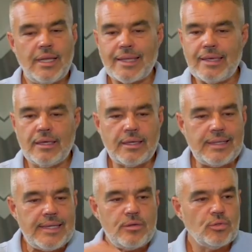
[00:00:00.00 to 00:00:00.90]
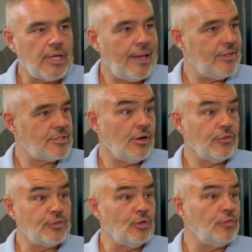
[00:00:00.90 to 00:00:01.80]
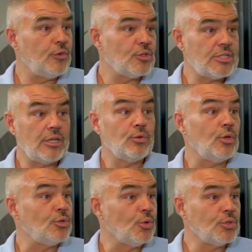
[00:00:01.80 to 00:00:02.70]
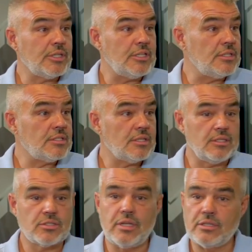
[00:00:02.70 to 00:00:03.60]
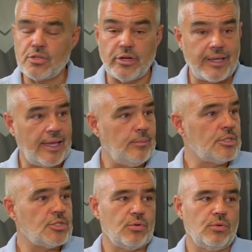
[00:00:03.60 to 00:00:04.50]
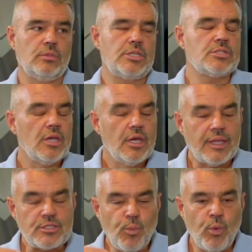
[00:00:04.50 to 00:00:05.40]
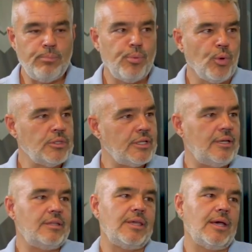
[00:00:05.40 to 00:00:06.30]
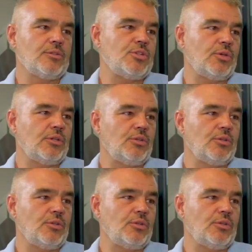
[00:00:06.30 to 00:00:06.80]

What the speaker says: like clear your diary this afternoon if your son or your daughter is got a game at school. Just that's more important than anything else you can